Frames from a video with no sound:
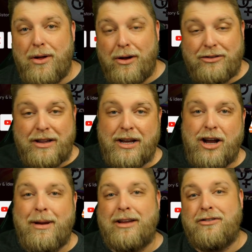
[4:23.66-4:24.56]
Thoughts in the
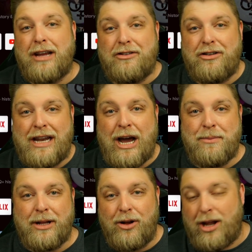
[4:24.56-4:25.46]
comments section
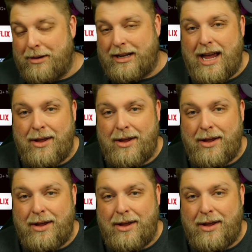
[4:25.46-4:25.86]
down below. I